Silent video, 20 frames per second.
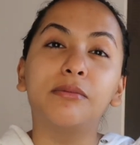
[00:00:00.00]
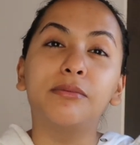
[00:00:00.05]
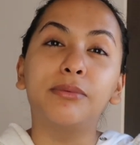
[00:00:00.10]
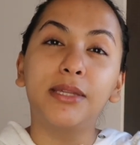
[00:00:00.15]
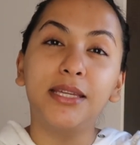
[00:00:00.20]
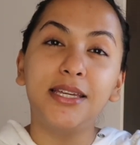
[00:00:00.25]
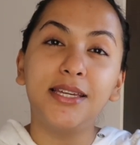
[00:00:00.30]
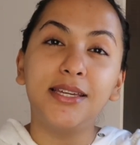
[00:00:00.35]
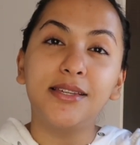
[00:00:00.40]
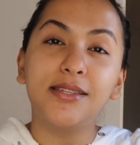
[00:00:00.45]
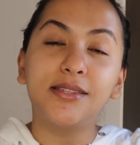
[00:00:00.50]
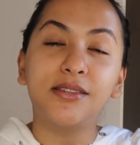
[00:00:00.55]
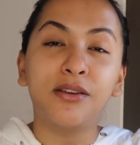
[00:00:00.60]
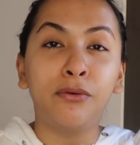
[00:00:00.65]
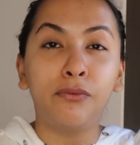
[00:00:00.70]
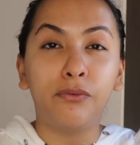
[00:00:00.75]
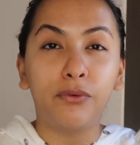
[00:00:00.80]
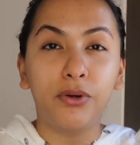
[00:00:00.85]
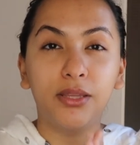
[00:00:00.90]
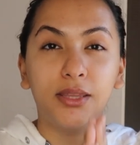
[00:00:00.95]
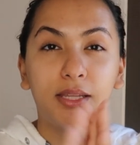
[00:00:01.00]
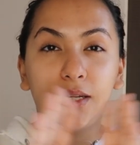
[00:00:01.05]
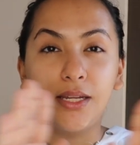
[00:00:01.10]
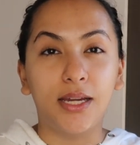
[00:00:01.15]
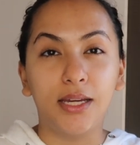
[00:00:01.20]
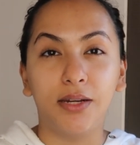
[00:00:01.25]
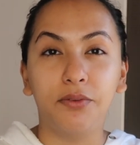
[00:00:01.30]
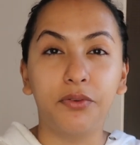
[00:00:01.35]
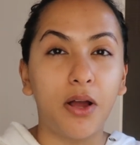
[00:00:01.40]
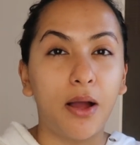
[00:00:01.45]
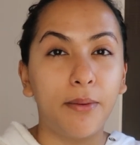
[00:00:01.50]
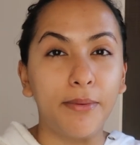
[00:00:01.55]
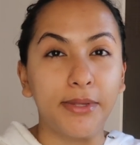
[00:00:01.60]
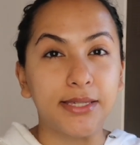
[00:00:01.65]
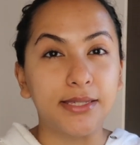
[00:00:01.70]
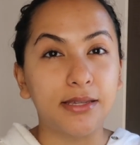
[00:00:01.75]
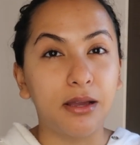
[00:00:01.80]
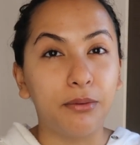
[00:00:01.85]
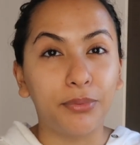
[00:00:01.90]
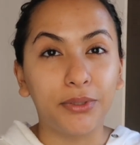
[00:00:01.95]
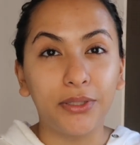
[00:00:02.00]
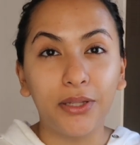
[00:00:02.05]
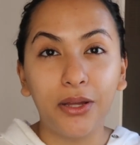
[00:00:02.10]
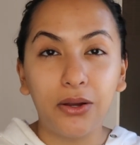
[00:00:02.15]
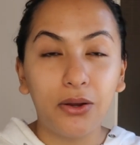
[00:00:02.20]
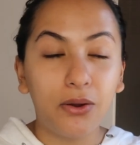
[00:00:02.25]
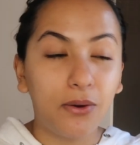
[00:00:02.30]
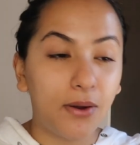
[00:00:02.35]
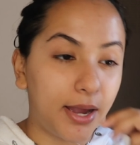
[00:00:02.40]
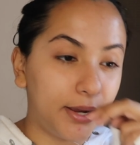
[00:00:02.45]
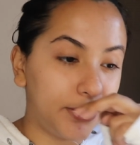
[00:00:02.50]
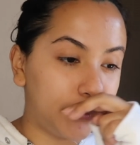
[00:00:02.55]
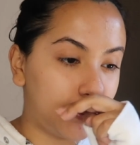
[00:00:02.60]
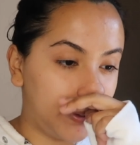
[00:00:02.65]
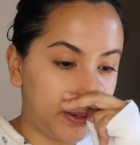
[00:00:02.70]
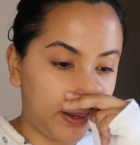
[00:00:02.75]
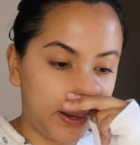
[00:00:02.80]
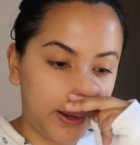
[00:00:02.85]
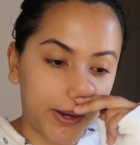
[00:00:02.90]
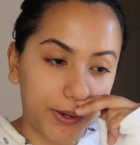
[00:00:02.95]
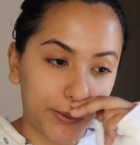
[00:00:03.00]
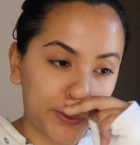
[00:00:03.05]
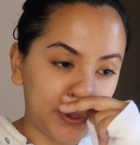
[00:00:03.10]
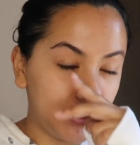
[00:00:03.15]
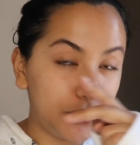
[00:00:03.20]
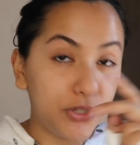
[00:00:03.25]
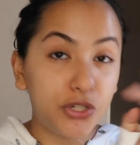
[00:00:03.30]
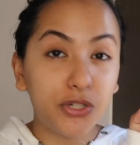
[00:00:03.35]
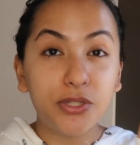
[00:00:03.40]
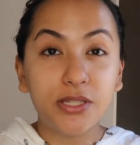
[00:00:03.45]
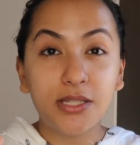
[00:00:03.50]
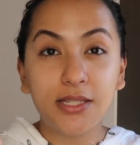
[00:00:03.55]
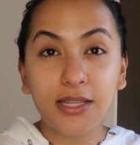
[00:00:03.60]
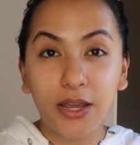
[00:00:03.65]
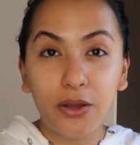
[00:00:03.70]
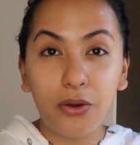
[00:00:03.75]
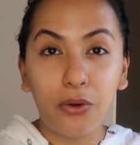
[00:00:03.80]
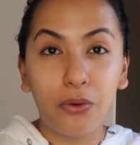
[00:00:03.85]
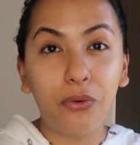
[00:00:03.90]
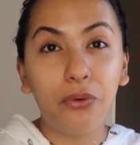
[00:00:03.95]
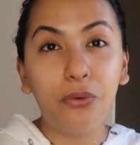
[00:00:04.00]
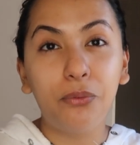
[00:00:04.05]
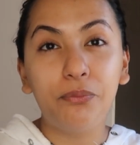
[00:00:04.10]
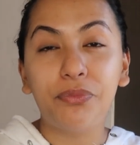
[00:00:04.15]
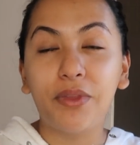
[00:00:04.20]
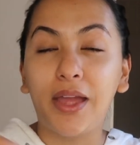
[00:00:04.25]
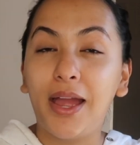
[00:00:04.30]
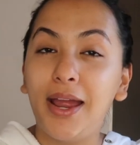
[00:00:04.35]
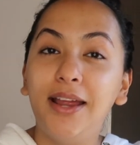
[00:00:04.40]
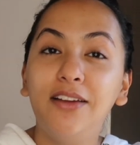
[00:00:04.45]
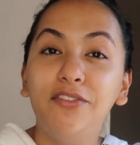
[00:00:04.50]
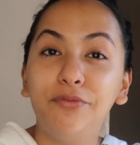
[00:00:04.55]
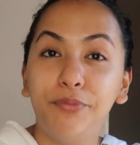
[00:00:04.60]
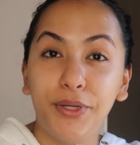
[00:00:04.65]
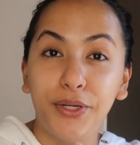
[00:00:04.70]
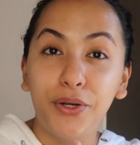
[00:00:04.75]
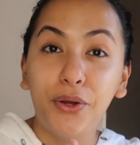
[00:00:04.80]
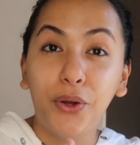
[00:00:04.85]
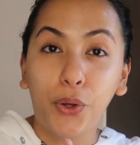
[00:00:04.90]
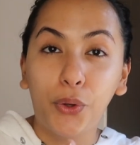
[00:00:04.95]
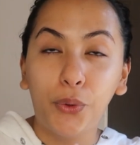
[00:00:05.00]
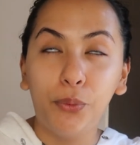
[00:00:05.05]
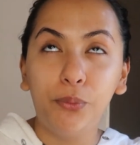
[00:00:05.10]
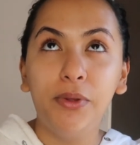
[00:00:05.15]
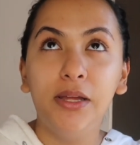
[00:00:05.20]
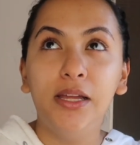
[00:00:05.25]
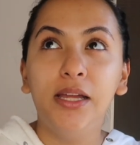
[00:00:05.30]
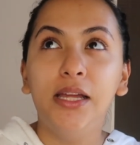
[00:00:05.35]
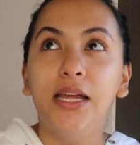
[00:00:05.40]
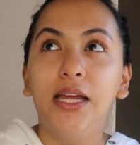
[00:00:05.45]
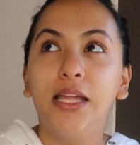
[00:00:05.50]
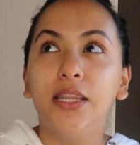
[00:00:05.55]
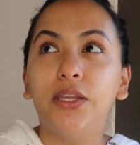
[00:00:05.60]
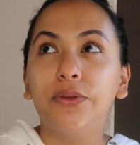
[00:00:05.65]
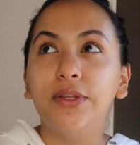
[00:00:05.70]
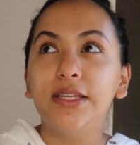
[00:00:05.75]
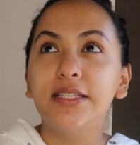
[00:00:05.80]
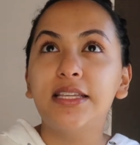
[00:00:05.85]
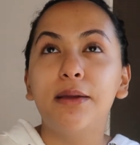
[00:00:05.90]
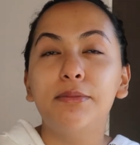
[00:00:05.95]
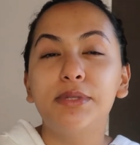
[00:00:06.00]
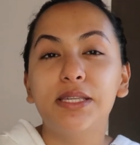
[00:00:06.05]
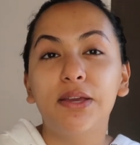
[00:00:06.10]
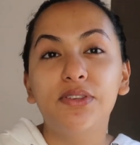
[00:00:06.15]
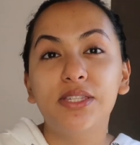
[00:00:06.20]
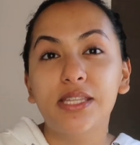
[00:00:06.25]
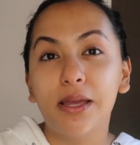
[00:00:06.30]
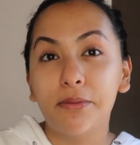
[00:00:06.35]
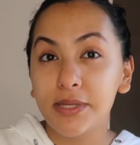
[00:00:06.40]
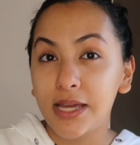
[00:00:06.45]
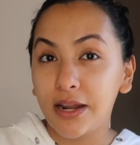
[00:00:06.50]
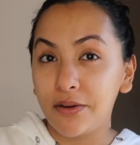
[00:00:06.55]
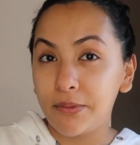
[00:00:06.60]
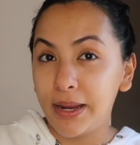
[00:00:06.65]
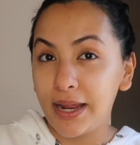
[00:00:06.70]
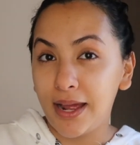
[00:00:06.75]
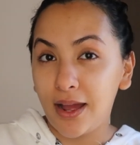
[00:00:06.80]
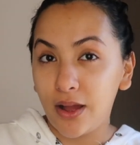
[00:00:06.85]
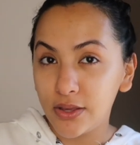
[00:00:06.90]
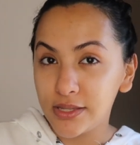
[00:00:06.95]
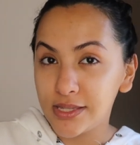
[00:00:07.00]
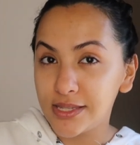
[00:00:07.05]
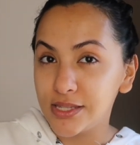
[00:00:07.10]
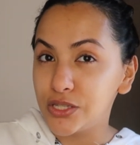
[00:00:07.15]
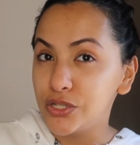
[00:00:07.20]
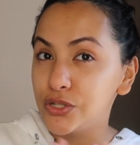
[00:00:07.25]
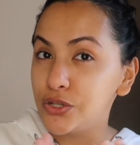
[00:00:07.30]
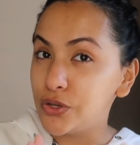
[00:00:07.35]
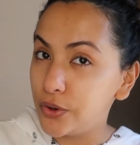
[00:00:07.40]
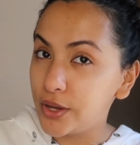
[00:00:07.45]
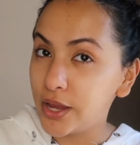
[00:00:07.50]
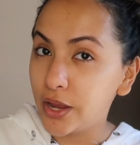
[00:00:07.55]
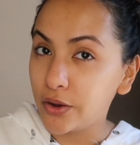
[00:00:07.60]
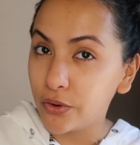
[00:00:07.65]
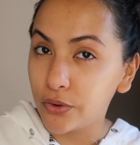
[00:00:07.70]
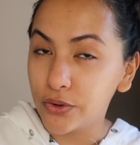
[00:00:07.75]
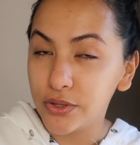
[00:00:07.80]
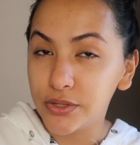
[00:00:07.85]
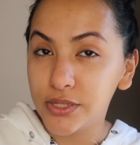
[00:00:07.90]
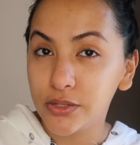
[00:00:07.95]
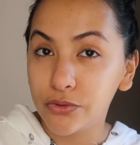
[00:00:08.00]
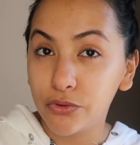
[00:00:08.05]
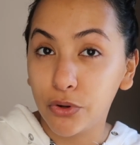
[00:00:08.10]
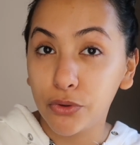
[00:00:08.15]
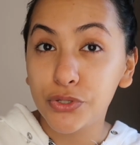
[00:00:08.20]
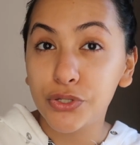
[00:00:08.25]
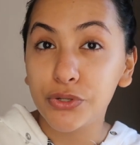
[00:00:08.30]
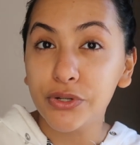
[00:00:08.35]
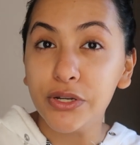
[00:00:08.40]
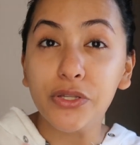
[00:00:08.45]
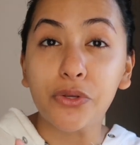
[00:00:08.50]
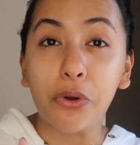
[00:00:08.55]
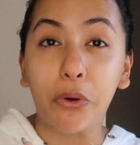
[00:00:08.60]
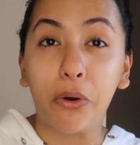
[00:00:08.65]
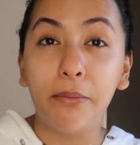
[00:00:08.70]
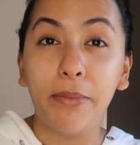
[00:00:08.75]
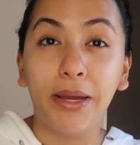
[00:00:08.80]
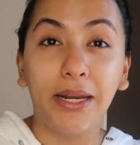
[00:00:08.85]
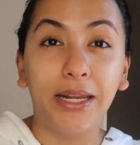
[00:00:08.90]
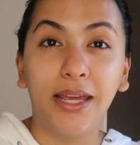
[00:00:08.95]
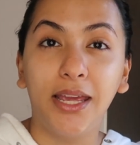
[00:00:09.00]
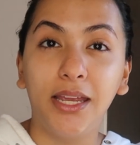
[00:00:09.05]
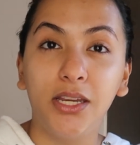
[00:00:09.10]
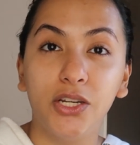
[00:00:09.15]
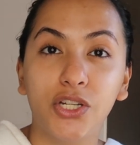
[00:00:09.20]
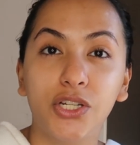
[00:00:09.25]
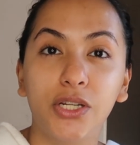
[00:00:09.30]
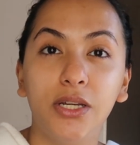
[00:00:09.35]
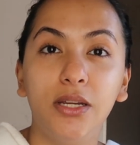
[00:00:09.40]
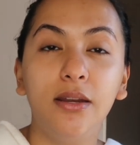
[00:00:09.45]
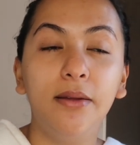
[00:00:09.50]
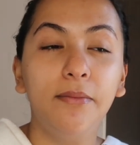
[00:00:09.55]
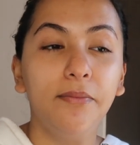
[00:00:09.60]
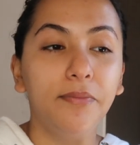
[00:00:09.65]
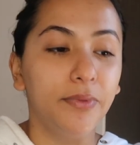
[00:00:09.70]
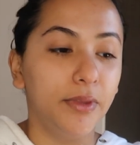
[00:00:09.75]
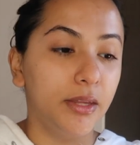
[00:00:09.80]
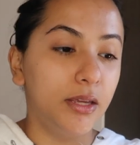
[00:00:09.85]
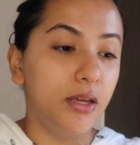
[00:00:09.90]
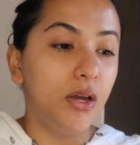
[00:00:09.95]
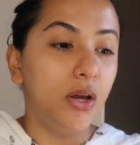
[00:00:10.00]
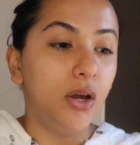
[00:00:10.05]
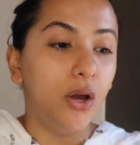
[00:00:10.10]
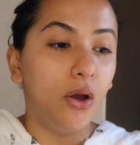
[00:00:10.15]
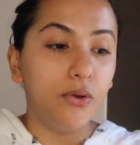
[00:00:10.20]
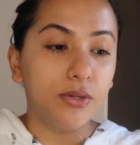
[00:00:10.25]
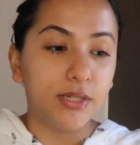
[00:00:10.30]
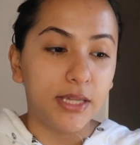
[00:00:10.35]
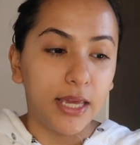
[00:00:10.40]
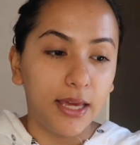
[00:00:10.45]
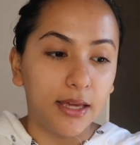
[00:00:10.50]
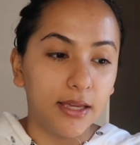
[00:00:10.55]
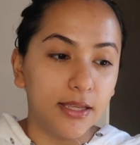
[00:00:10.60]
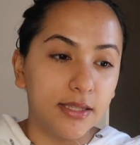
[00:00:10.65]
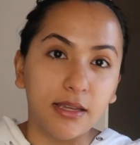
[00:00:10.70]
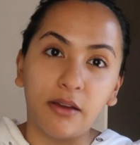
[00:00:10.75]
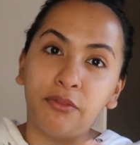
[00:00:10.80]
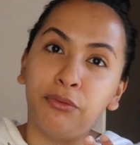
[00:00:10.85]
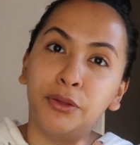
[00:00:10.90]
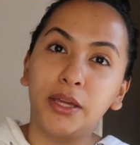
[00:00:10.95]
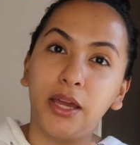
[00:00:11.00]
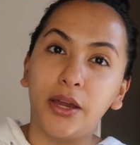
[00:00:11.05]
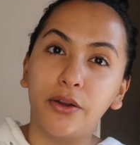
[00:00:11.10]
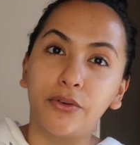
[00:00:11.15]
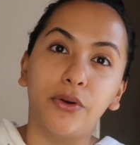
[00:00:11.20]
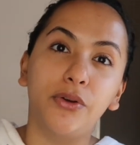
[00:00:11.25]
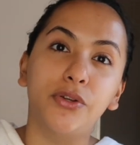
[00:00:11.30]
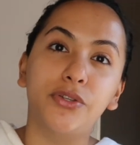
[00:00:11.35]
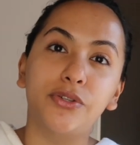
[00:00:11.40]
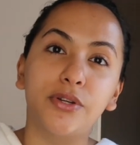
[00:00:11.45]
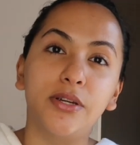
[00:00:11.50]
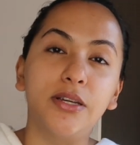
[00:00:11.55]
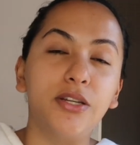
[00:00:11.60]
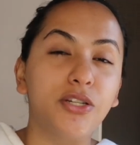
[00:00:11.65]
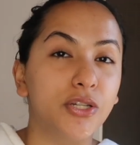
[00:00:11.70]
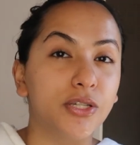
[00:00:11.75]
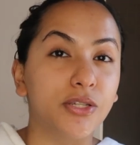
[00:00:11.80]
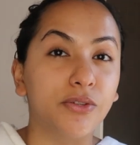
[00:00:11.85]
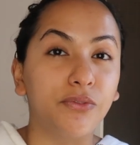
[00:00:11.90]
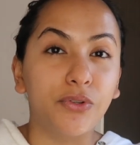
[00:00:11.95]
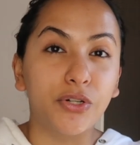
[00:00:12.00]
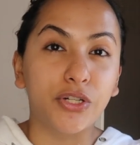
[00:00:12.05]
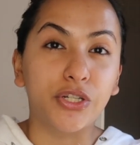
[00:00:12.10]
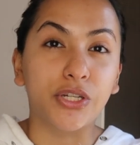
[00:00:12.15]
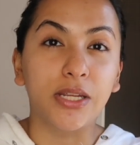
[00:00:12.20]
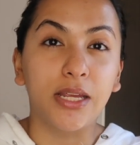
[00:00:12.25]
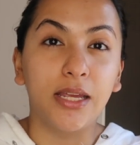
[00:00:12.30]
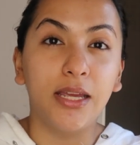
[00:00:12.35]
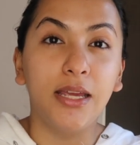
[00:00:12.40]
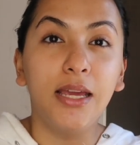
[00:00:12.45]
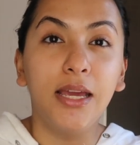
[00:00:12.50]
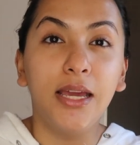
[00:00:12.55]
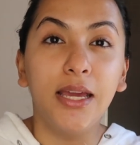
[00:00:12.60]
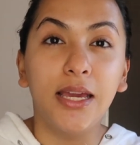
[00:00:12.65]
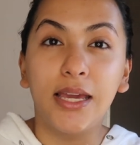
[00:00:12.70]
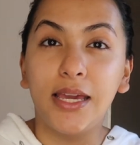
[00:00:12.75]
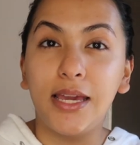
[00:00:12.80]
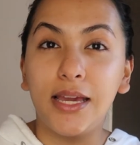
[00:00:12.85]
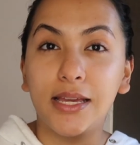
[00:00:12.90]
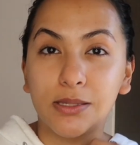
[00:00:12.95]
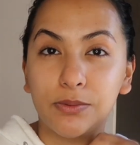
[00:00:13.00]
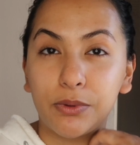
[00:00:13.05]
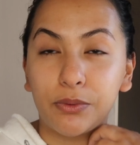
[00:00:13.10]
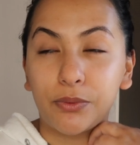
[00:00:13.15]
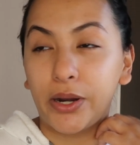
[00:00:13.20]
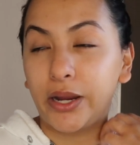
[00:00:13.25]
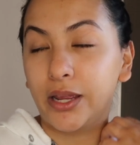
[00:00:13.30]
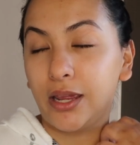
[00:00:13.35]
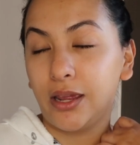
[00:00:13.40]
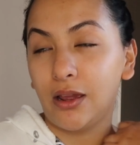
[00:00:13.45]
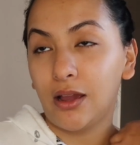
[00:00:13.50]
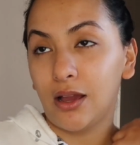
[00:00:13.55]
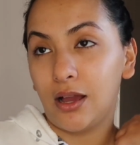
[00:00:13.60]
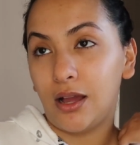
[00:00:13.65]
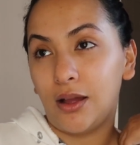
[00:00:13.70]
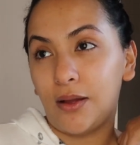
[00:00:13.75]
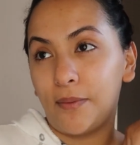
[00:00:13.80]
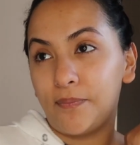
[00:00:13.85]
please avoid the negative comments down below. I don't want to hear, well, you should stay home. I have been home. The only times I've stepped out of my house is to go get groceries or medication. Jose can definitely get groceries, just unfortunately he has been working